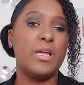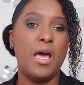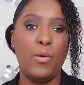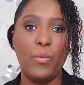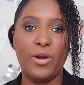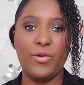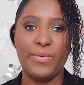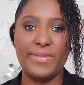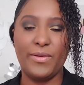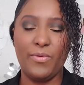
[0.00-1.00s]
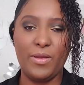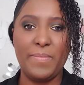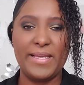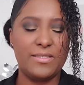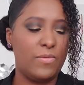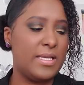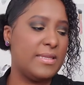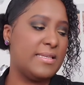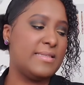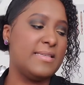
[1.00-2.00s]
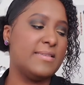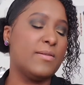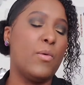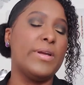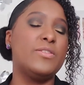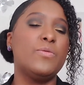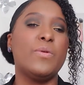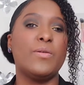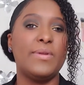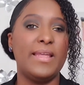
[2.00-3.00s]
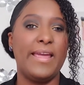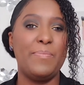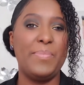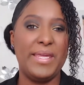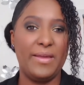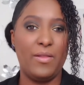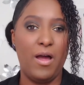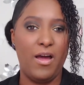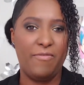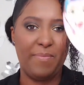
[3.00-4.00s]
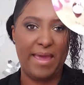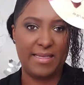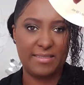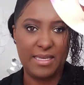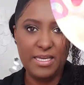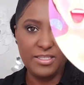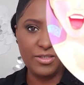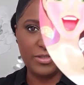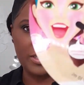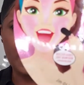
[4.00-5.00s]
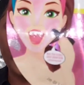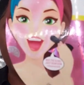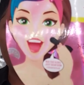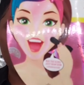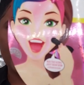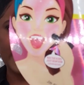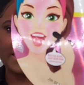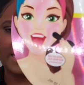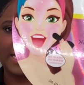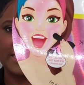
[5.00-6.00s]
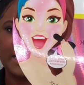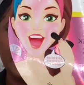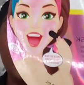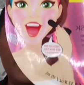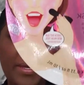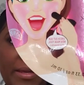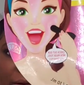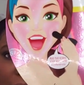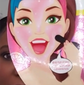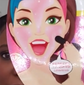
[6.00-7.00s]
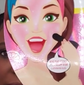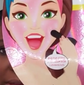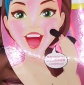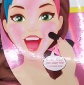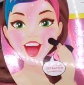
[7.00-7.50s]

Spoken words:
not work with the cream-based one. This is going to work with a peel-off mask. So just make sure that it says peel off in